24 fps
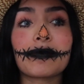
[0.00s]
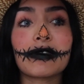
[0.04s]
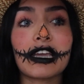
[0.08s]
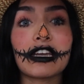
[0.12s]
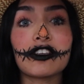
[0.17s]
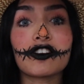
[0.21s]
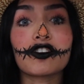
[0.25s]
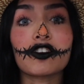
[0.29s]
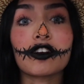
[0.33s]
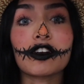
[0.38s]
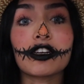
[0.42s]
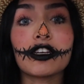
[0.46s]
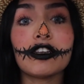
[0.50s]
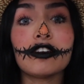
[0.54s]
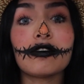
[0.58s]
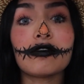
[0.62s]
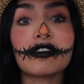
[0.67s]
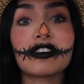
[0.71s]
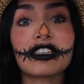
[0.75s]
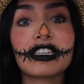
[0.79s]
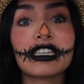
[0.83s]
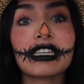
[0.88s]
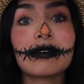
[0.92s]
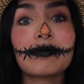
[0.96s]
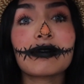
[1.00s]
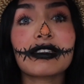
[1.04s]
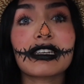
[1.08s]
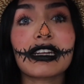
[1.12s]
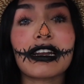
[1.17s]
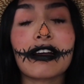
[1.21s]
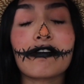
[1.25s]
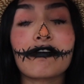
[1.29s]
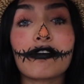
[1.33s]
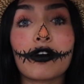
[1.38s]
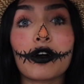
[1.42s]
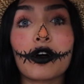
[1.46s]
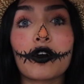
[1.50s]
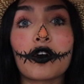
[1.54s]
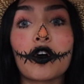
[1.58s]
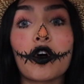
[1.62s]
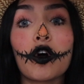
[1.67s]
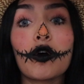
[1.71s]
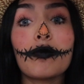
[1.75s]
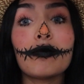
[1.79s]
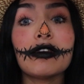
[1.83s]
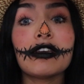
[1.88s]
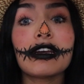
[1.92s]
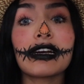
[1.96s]
enjoy new tips, and I
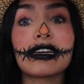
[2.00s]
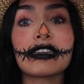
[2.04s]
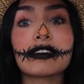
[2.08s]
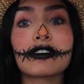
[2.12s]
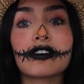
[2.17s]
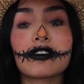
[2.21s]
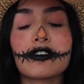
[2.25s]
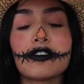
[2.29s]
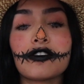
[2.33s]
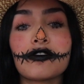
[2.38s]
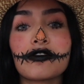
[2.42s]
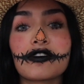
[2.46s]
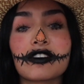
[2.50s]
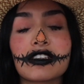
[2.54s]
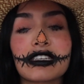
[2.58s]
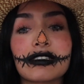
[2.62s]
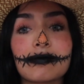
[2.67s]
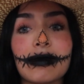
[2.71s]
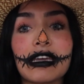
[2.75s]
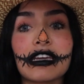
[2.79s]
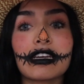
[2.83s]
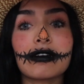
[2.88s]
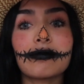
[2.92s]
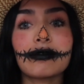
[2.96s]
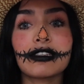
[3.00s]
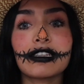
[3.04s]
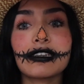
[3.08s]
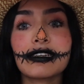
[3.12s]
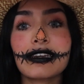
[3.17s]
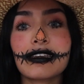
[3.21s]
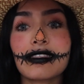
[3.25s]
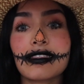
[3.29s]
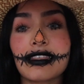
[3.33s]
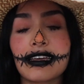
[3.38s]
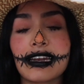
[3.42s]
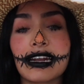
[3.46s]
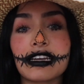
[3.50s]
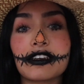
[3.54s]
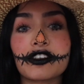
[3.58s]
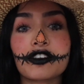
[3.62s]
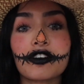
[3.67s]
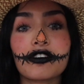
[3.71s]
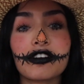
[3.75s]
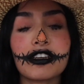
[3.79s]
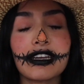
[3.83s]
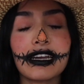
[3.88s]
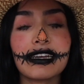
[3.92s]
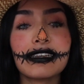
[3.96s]
hope you guys use this makeup look that I
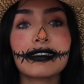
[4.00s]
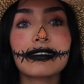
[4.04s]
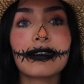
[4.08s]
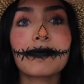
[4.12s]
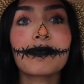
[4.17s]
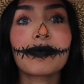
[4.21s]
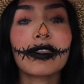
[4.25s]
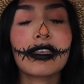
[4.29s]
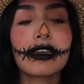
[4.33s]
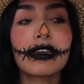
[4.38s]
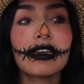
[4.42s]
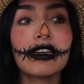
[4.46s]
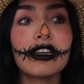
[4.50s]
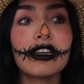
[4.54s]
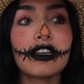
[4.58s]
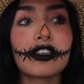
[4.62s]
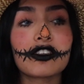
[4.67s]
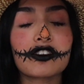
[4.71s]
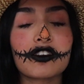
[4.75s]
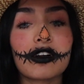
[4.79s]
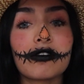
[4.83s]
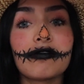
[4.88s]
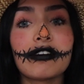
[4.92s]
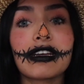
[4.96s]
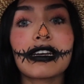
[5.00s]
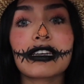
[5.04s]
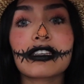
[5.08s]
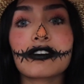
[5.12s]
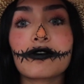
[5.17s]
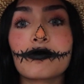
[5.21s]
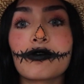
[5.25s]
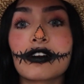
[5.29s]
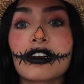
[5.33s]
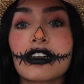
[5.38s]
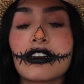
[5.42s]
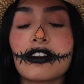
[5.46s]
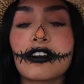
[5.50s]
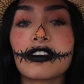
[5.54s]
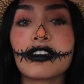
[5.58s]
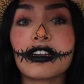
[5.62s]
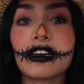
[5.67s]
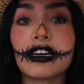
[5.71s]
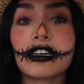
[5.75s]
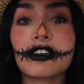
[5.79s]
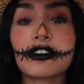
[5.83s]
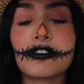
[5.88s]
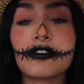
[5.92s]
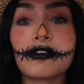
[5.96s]
showed you guys. So if you guys want to learn
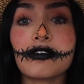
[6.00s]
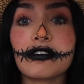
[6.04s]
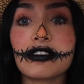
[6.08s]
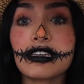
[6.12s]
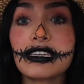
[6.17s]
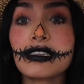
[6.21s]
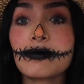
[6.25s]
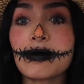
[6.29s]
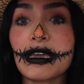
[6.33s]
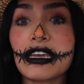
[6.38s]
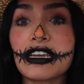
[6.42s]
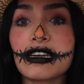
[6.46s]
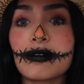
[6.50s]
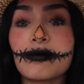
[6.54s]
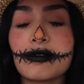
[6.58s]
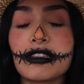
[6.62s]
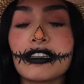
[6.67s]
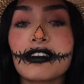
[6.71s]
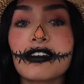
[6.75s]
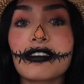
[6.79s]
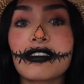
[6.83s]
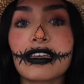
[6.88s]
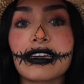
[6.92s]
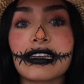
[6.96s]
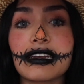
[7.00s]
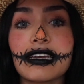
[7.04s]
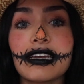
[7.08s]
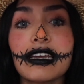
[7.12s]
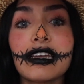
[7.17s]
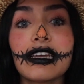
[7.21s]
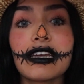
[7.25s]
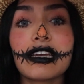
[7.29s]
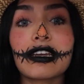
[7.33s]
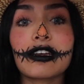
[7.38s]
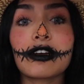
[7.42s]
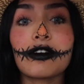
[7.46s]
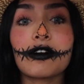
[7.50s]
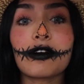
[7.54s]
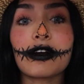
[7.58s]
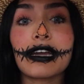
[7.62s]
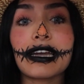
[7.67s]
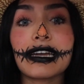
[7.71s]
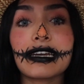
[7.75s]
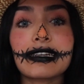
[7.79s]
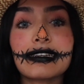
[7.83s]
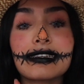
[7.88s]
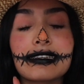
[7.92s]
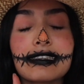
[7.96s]
how to do this makeup look, then go
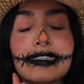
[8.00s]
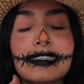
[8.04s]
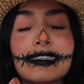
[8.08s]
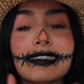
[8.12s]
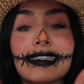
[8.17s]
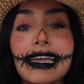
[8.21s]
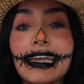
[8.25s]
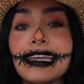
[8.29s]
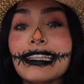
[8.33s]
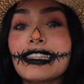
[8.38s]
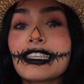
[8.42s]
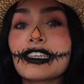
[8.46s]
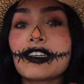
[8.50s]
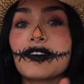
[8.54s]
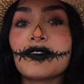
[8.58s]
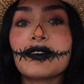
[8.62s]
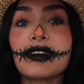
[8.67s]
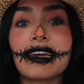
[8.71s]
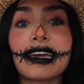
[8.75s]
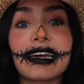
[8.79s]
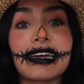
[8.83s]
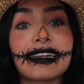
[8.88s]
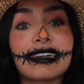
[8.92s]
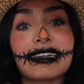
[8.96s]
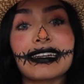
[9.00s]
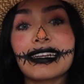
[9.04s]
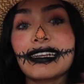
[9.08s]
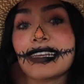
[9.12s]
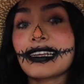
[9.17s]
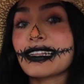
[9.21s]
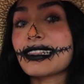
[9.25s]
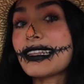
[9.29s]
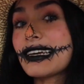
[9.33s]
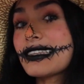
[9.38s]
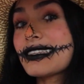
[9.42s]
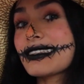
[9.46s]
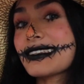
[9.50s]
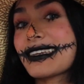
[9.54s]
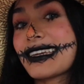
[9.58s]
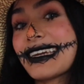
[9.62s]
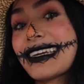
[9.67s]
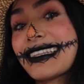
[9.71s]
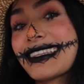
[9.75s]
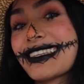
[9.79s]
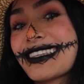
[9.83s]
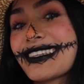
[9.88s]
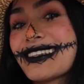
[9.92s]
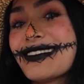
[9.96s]
ahead, stay tuned, and let's
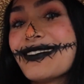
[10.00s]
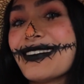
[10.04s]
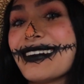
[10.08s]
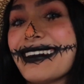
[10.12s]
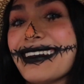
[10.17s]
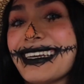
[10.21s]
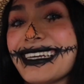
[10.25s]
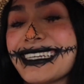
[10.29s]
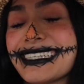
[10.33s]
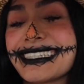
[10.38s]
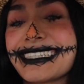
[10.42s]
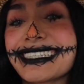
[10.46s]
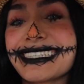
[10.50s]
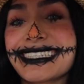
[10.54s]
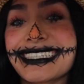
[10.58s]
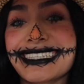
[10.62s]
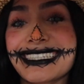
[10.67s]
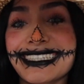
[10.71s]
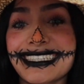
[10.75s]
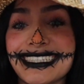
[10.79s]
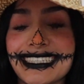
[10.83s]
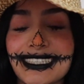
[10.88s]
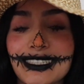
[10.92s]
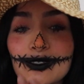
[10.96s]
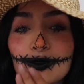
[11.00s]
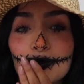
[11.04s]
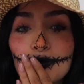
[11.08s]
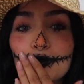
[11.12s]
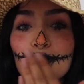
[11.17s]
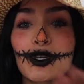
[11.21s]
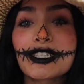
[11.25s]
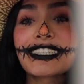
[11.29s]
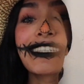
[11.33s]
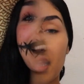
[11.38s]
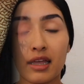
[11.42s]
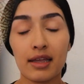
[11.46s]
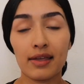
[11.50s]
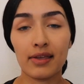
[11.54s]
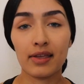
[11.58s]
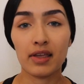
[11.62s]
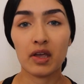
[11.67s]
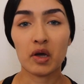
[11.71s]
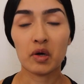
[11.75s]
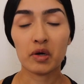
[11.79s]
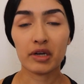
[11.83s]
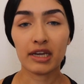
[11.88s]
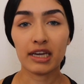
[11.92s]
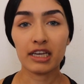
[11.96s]
get to it.
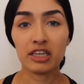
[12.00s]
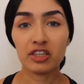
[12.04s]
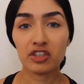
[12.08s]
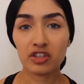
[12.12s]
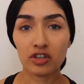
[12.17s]
Okay,